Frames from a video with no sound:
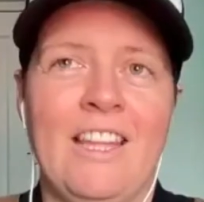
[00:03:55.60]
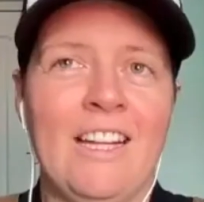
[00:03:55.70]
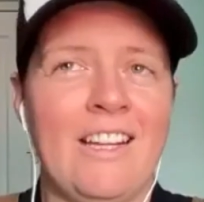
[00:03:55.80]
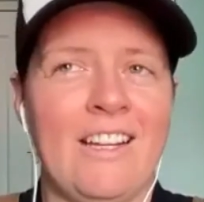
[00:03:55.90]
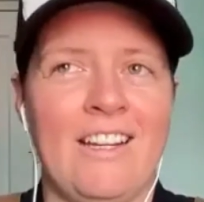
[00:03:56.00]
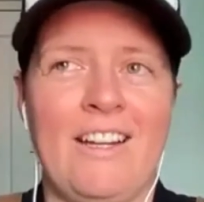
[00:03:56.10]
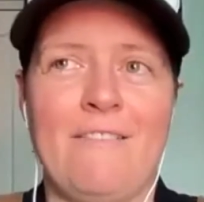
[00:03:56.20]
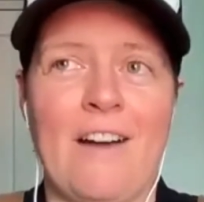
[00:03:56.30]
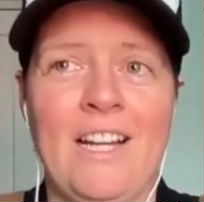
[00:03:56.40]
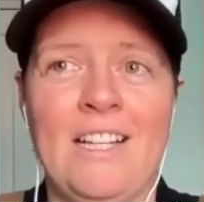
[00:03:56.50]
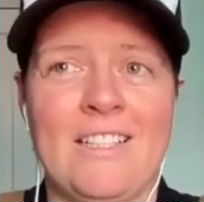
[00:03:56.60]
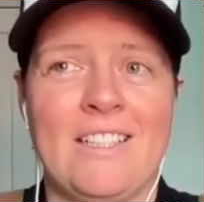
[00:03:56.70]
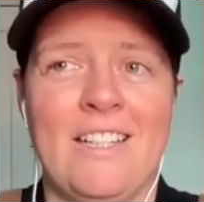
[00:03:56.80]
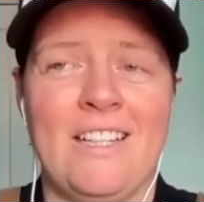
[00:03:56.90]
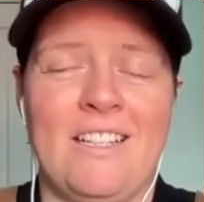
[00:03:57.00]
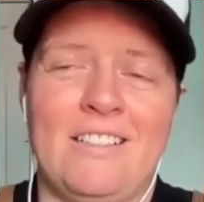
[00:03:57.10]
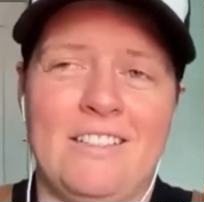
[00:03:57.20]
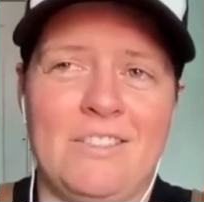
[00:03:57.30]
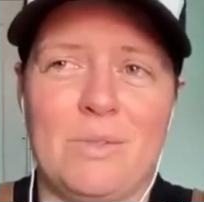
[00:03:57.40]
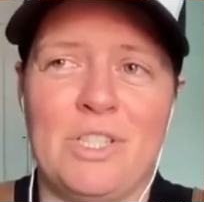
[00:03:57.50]
think advice
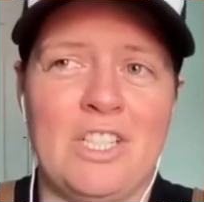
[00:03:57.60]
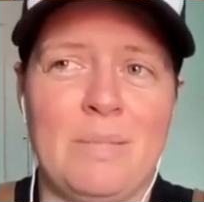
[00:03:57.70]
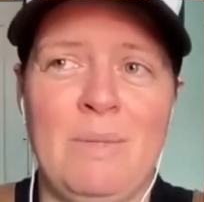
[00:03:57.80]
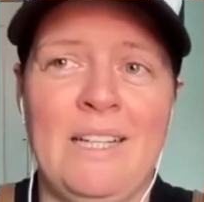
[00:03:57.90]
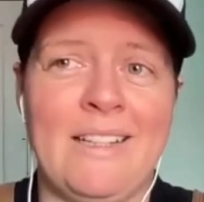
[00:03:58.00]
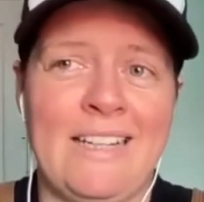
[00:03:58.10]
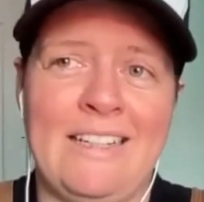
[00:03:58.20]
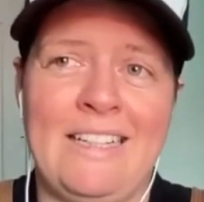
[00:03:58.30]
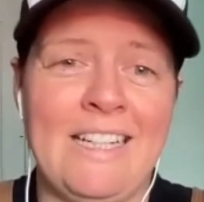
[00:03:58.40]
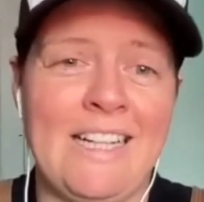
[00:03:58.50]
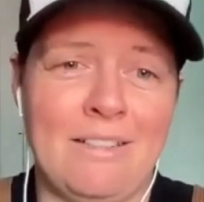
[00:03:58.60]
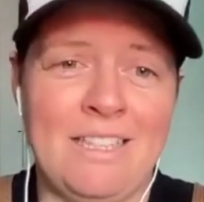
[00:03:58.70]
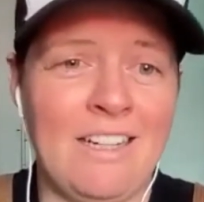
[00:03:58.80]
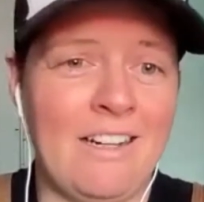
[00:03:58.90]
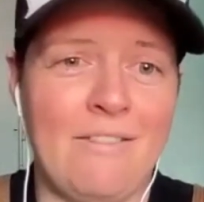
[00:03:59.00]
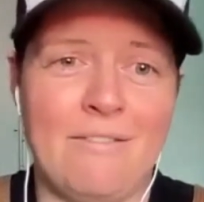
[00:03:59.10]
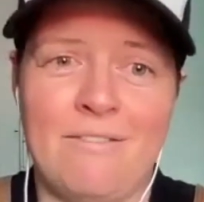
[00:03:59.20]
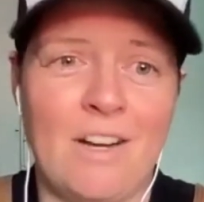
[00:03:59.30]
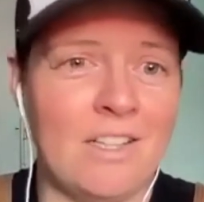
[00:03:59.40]
would just be like, get out there and